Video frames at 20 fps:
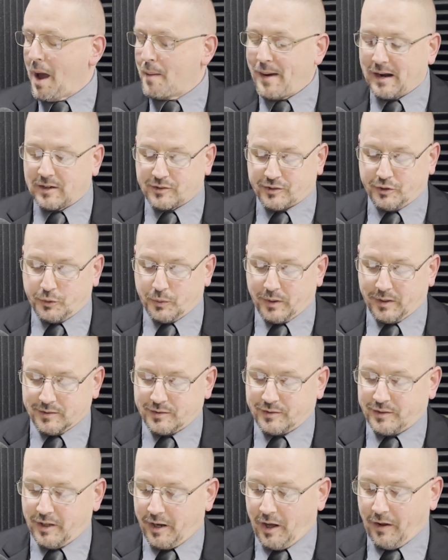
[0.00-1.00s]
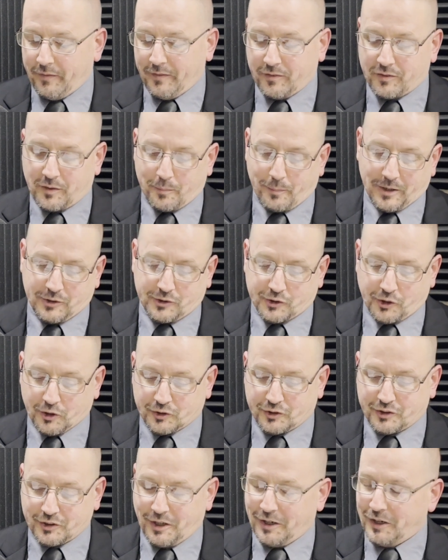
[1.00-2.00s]
I'm actually doing a study on this at my
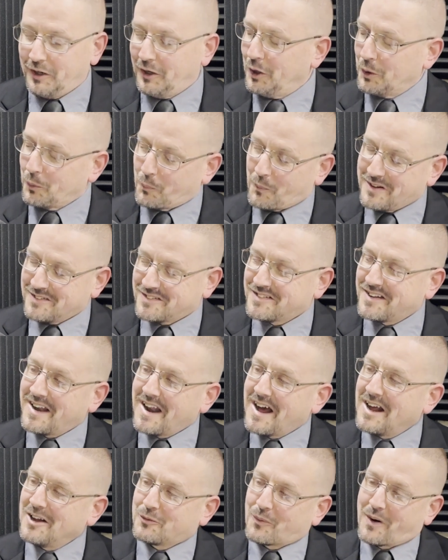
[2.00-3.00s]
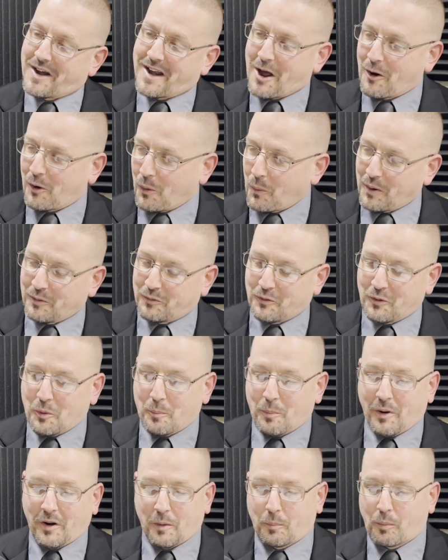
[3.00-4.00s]
church uh, on Wednesday nights right now, going through the
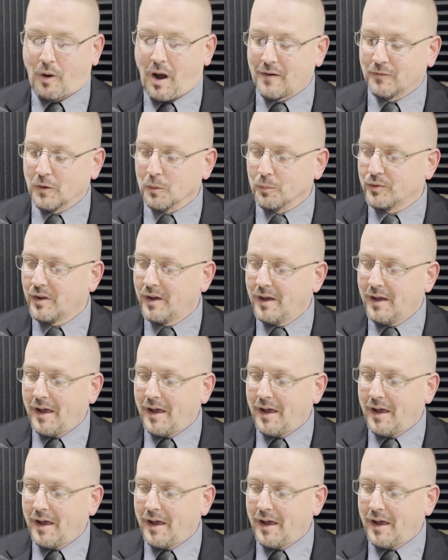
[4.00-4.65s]
book of Proverbs.